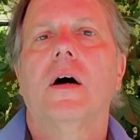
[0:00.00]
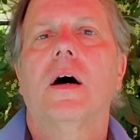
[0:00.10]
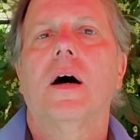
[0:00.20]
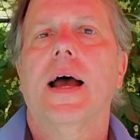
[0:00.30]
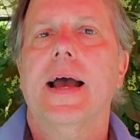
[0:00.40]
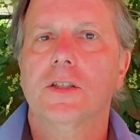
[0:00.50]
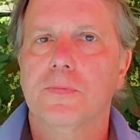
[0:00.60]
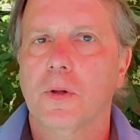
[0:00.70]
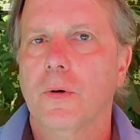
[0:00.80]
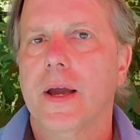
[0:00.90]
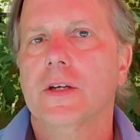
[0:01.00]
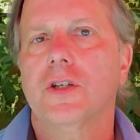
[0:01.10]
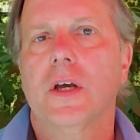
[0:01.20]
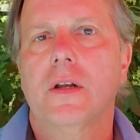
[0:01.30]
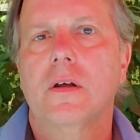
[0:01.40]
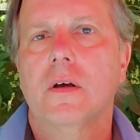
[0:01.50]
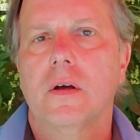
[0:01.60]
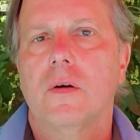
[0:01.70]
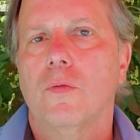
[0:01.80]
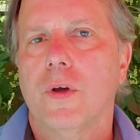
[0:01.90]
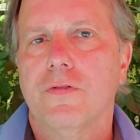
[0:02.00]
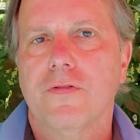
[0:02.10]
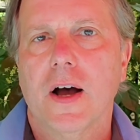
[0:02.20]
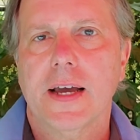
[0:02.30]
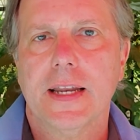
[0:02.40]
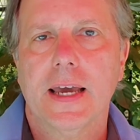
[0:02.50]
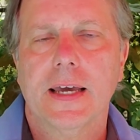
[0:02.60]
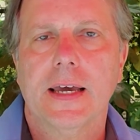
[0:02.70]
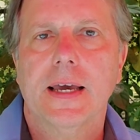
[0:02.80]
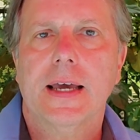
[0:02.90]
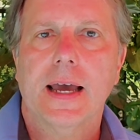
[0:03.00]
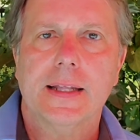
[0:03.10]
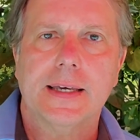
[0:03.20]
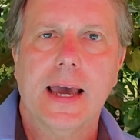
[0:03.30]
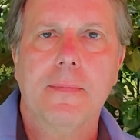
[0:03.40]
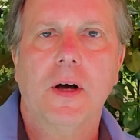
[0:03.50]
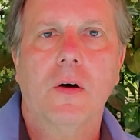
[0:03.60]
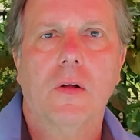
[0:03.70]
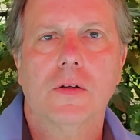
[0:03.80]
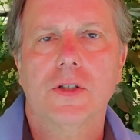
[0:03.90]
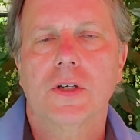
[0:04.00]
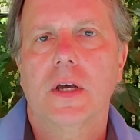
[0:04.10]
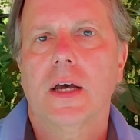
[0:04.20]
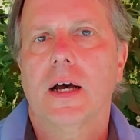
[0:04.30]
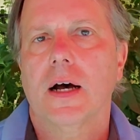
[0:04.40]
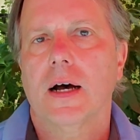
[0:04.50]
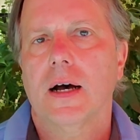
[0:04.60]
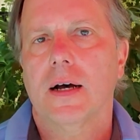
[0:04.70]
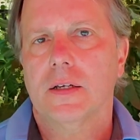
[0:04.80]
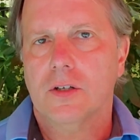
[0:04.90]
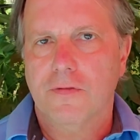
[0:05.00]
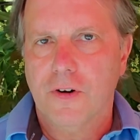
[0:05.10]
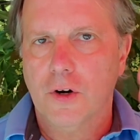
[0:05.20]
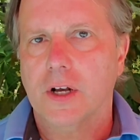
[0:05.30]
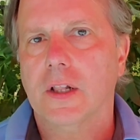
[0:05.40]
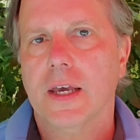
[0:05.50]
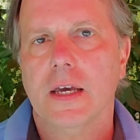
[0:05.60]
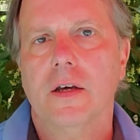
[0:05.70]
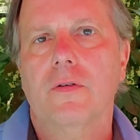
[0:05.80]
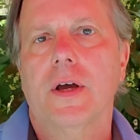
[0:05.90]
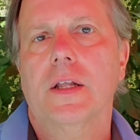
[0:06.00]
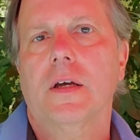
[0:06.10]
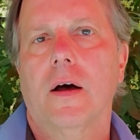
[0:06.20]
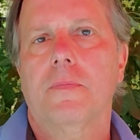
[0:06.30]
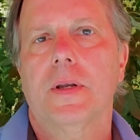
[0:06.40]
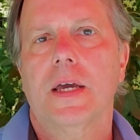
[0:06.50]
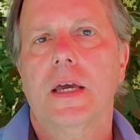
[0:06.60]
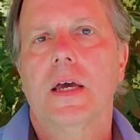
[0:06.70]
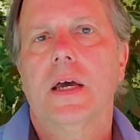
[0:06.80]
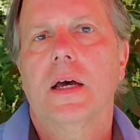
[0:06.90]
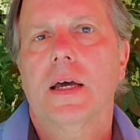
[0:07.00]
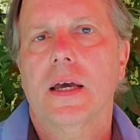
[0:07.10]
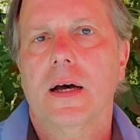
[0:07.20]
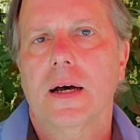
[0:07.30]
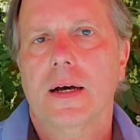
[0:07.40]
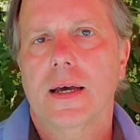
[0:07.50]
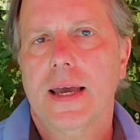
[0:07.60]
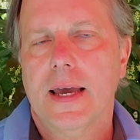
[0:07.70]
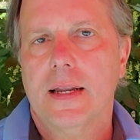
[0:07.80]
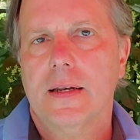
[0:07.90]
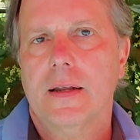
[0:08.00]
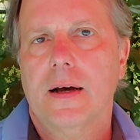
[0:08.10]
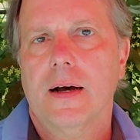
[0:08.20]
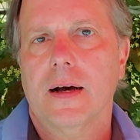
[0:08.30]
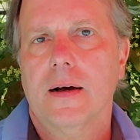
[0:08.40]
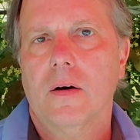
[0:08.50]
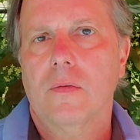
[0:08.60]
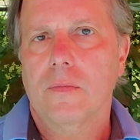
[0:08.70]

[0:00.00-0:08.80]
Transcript: uh, exploration, refining, and chemicals. Uh, it's a vertically integrated company. Uh, and uh,